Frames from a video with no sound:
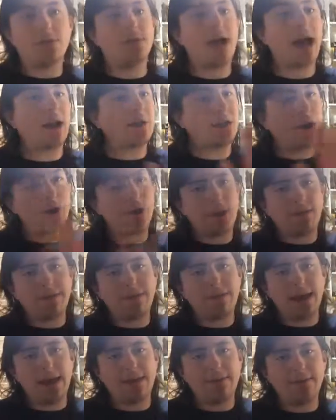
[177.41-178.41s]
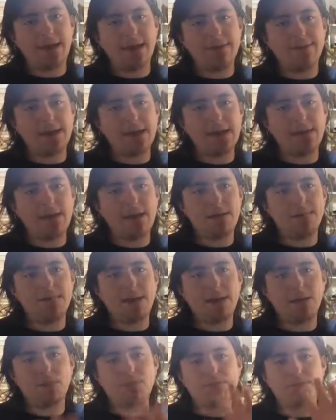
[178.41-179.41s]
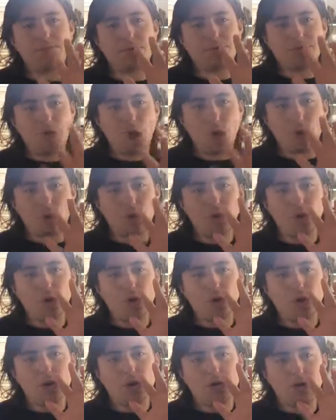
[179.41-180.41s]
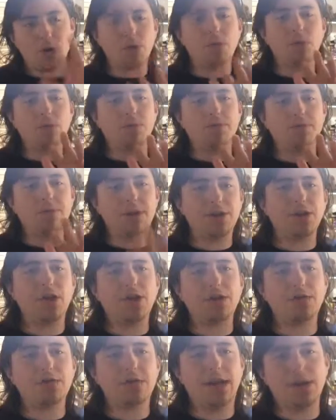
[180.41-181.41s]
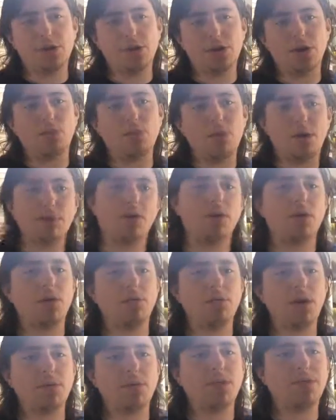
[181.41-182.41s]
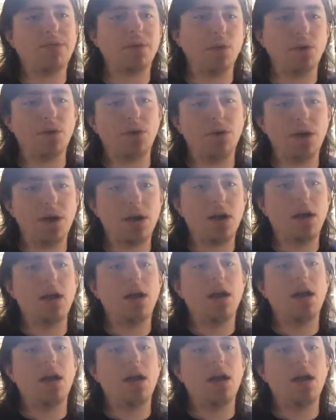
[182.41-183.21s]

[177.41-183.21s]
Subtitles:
I don't know if they put those videos, like, you know, where was Thor